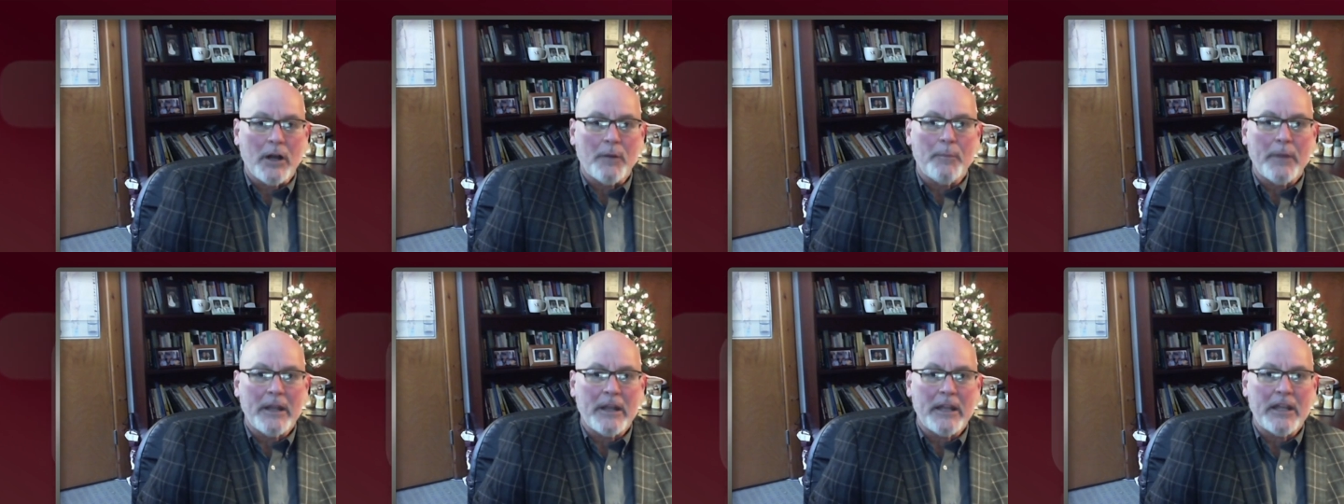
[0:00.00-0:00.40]

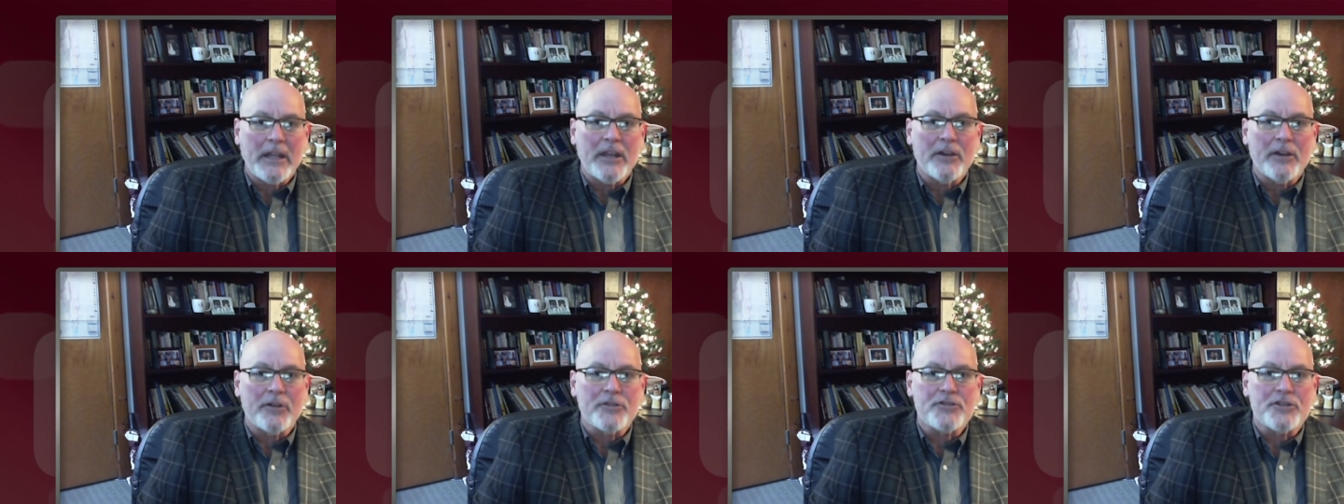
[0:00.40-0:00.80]
many
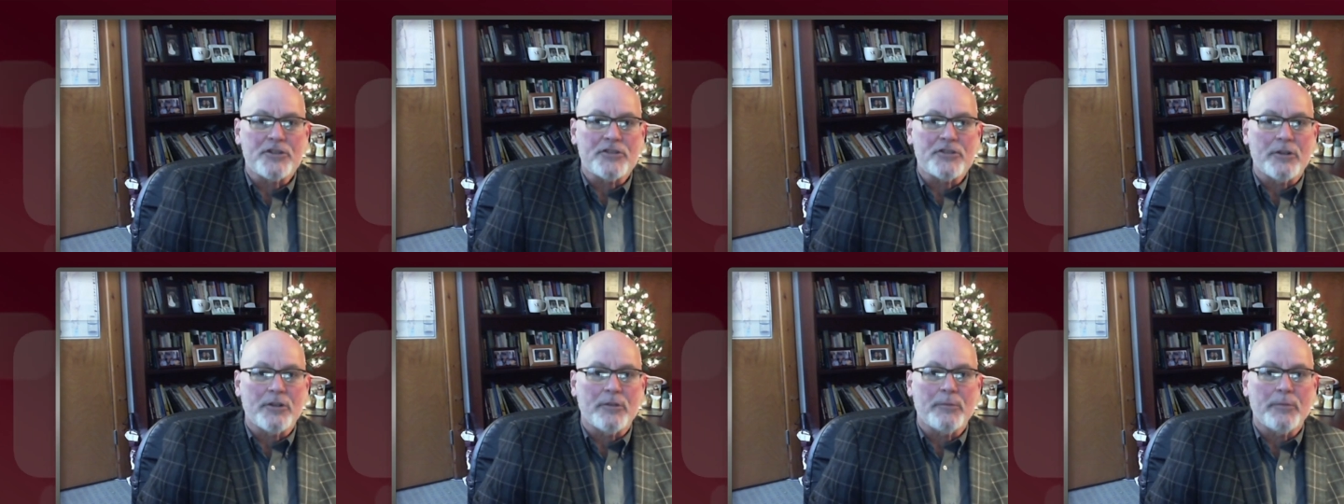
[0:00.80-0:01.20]
years
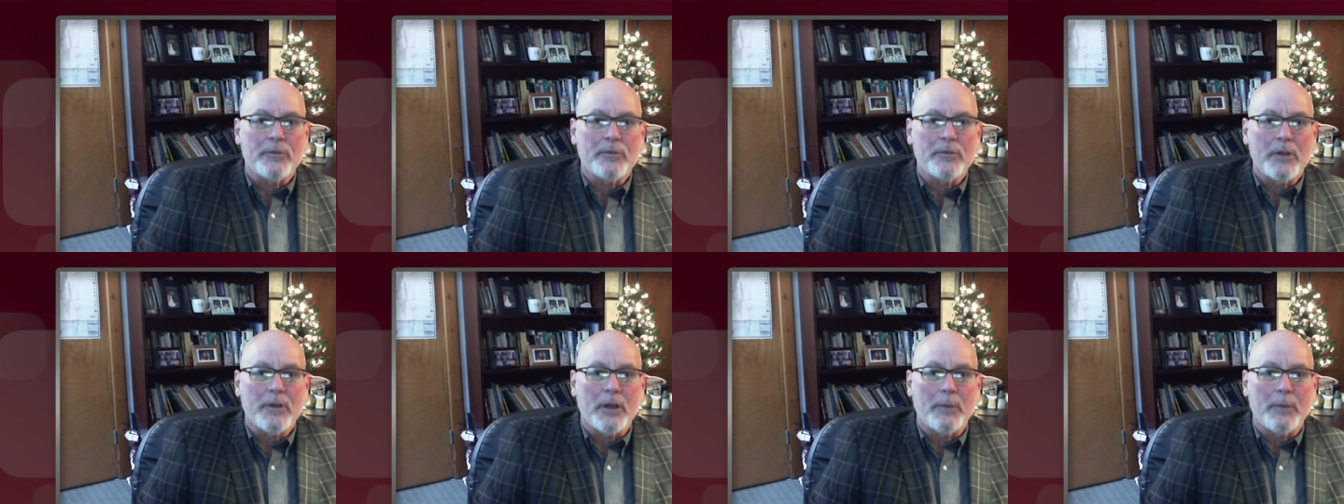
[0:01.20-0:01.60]
as a,
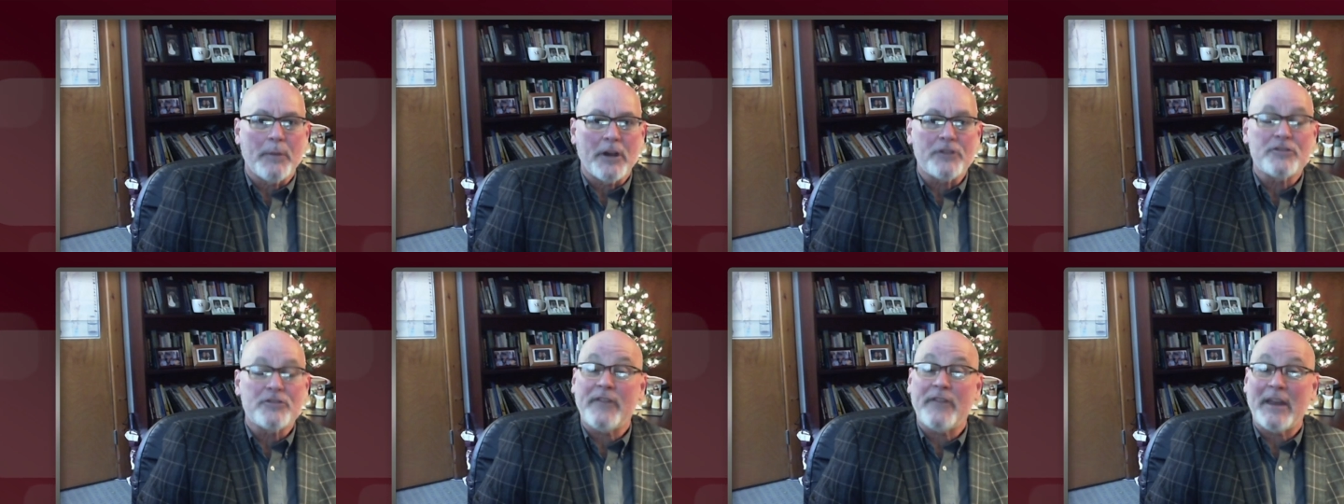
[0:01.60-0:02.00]
a,
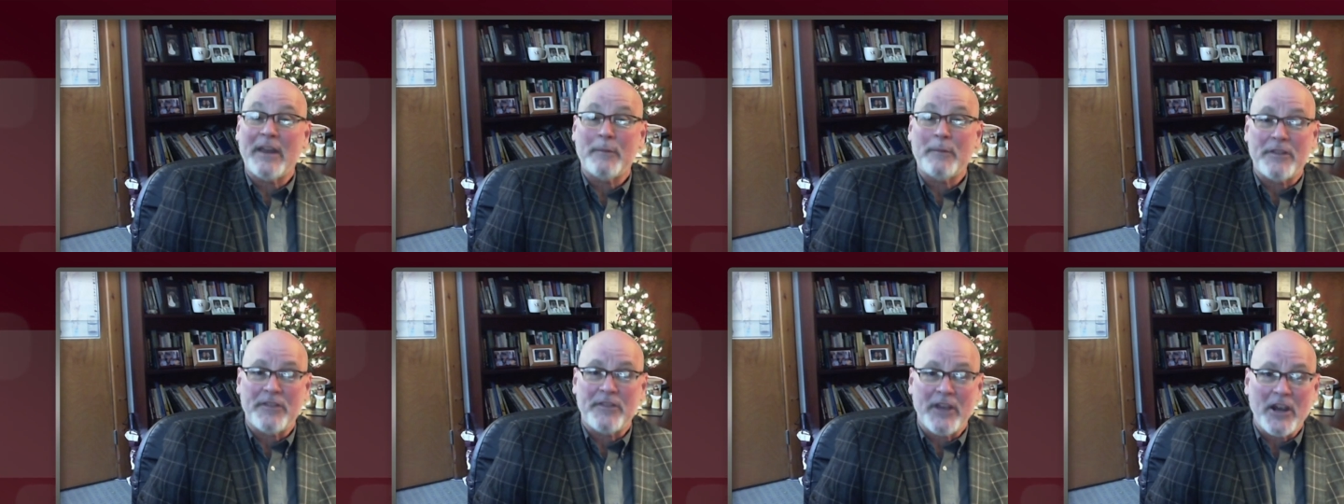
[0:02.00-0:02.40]
marriage and
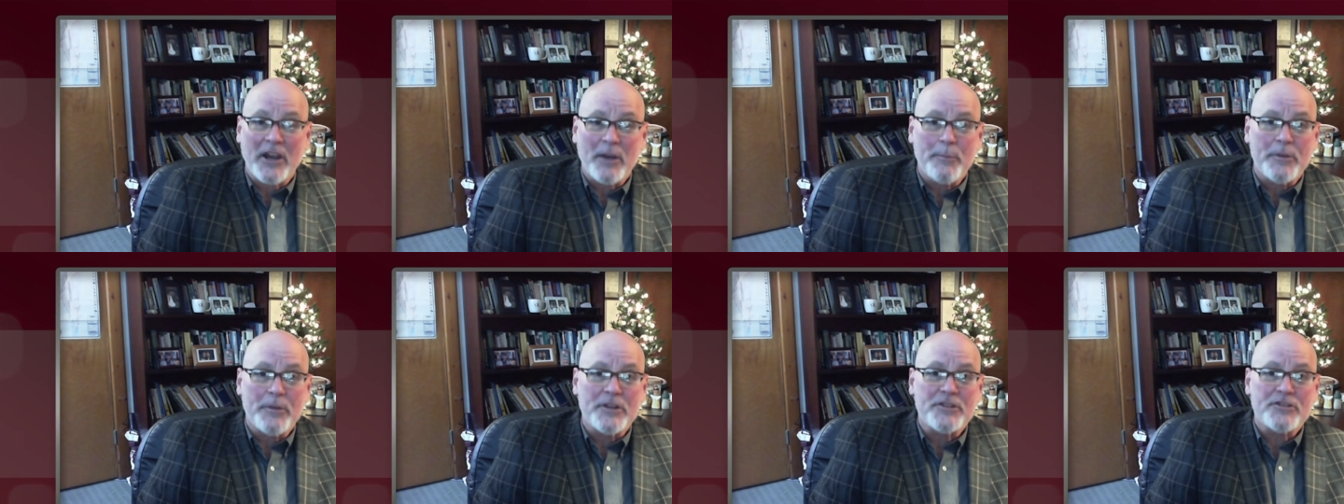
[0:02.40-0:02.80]
family
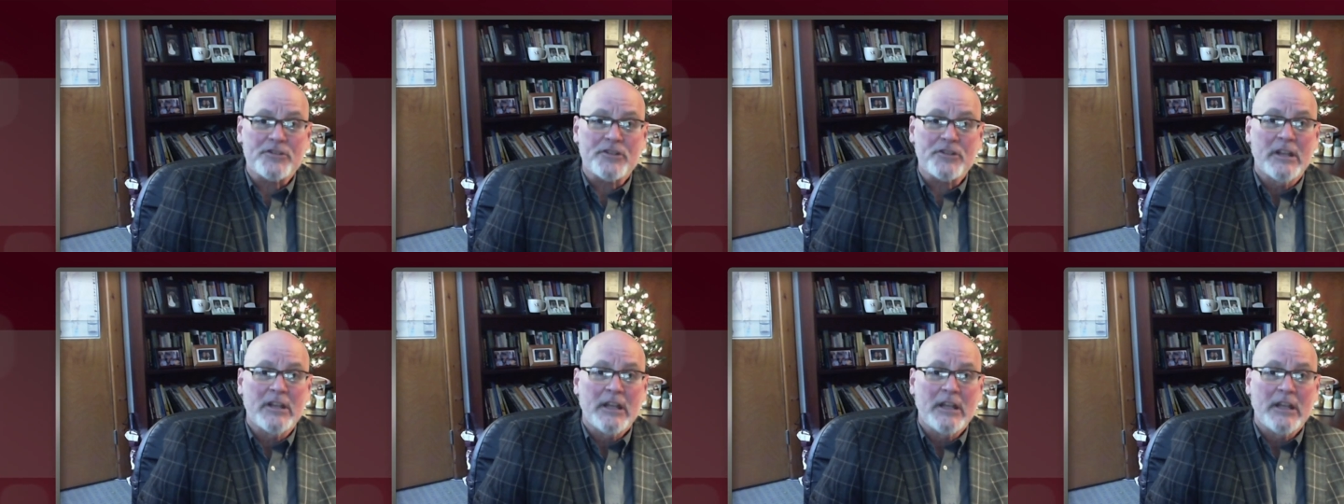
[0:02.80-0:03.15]
therapist.